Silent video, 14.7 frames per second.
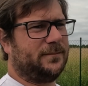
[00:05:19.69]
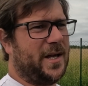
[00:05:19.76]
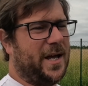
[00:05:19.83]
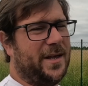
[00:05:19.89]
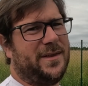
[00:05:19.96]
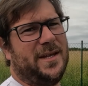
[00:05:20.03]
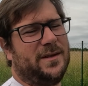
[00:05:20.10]

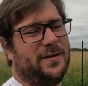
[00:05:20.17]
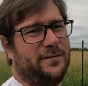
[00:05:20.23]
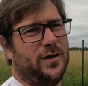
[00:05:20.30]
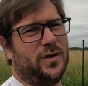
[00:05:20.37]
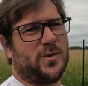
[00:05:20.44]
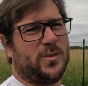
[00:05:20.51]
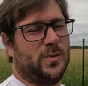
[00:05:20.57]
I think the
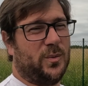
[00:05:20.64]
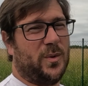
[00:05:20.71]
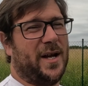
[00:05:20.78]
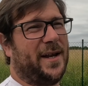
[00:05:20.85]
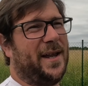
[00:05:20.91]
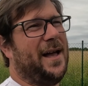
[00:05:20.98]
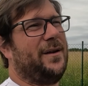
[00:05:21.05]
fox will
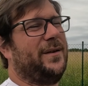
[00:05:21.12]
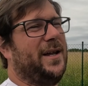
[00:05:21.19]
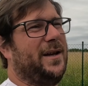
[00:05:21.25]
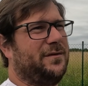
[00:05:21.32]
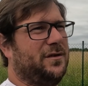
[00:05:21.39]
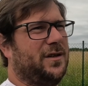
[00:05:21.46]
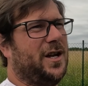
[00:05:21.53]
work out
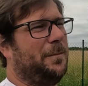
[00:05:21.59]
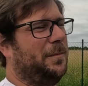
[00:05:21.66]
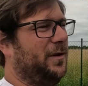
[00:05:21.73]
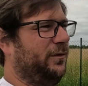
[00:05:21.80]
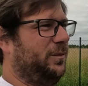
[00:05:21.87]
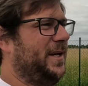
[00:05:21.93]
after a couple of